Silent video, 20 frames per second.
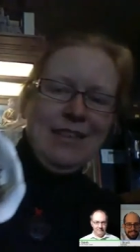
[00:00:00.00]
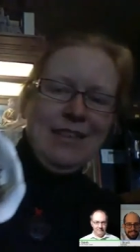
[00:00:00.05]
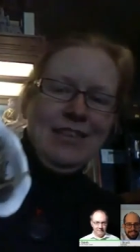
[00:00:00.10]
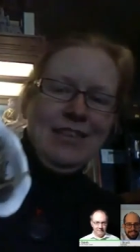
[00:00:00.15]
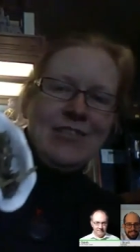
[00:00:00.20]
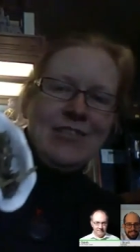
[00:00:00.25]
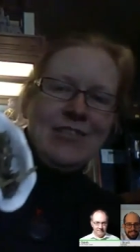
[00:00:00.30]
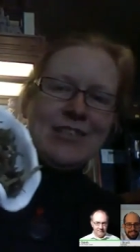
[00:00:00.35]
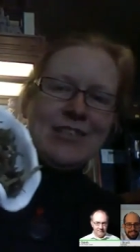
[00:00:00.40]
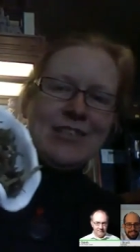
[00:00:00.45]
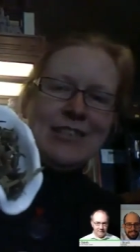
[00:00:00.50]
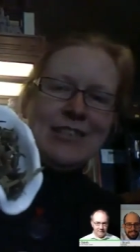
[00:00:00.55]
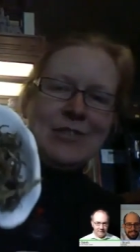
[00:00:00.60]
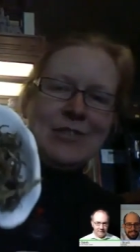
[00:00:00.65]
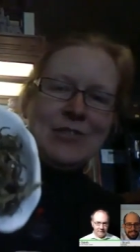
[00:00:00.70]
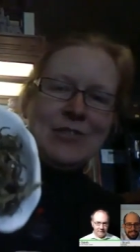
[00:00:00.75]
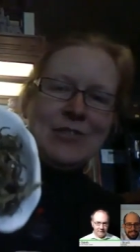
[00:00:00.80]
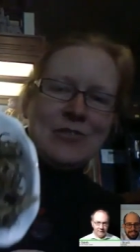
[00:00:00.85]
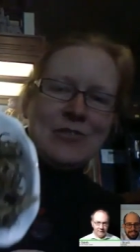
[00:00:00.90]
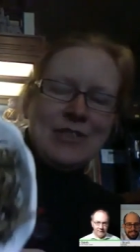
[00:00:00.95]
an
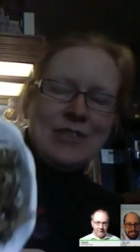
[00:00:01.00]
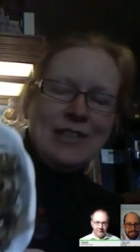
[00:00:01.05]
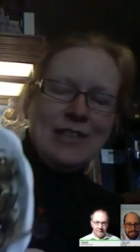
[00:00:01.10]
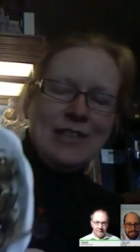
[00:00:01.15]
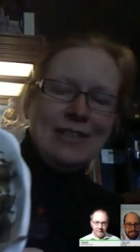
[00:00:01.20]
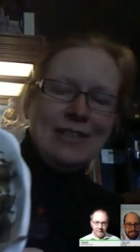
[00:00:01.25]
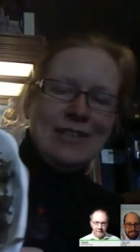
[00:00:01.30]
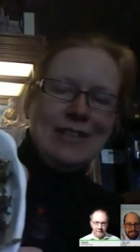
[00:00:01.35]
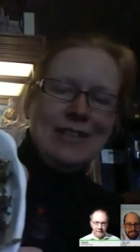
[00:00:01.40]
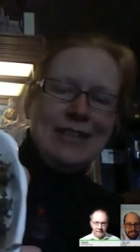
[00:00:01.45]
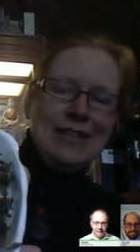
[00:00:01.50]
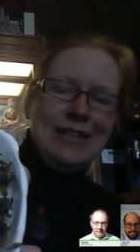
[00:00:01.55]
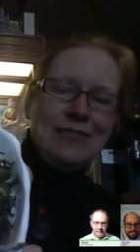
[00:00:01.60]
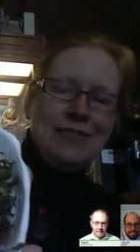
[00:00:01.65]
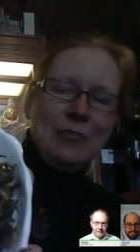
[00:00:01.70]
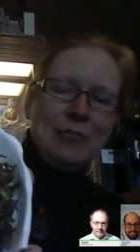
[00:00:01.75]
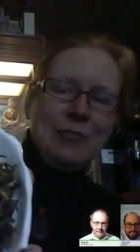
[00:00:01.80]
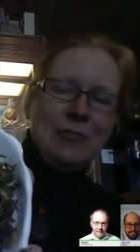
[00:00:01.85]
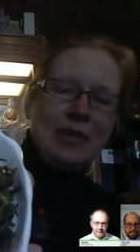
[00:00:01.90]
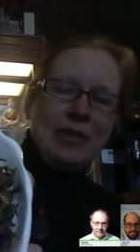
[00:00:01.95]
interesting tea
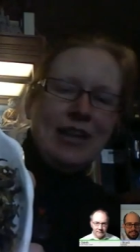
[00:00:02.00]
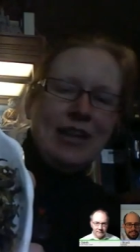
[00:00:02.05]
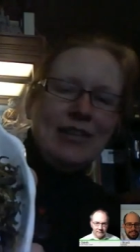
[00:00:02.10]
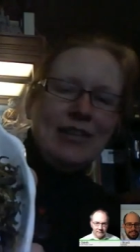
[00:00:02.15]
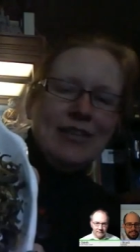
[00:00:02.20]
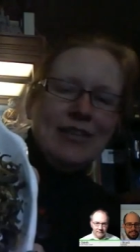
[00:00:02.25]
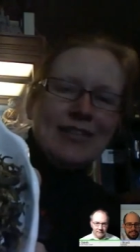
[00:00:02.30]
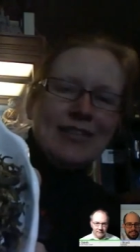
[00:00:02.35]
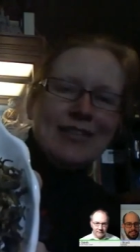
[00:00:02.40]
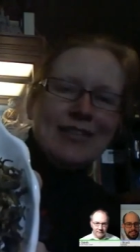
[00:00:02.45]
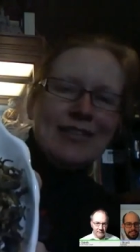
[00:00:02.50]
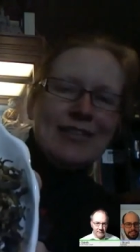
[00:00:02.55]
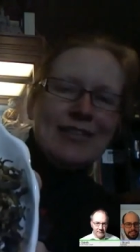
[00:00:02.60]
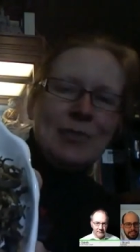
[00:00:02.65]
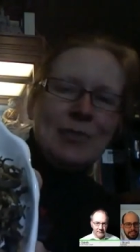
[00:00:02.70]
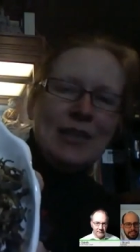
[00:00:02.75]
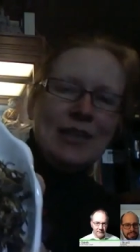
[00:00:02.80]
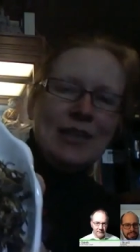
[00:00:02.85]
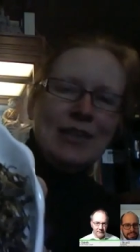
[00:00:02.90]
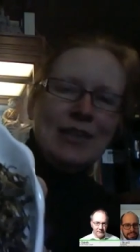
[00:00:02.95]
from Kenya.
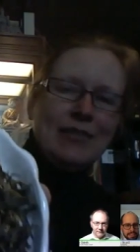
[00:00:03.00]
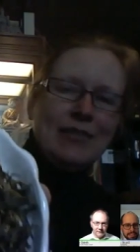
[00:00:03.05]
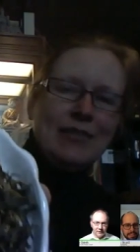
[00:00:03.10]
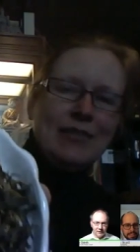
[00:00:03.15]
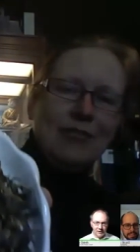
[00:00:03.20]
Speaking of